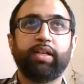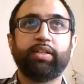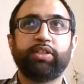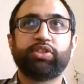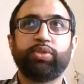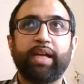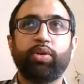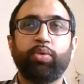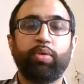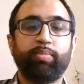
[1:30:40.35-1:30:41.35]
just to
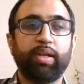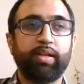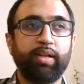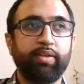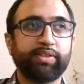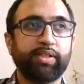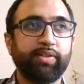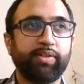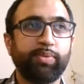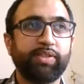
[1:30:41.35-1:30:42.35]
echo what Mulana Ali Raza
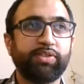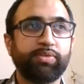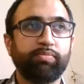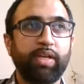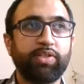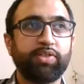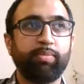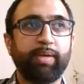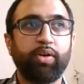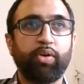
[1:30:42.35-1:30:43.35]
Rizvi mentioned
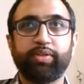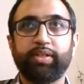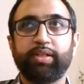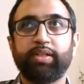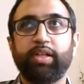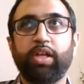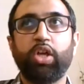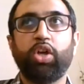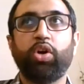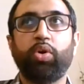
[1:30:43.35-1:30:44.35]
about the
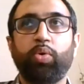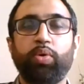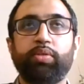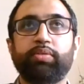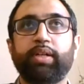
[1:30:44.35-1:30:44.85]
whole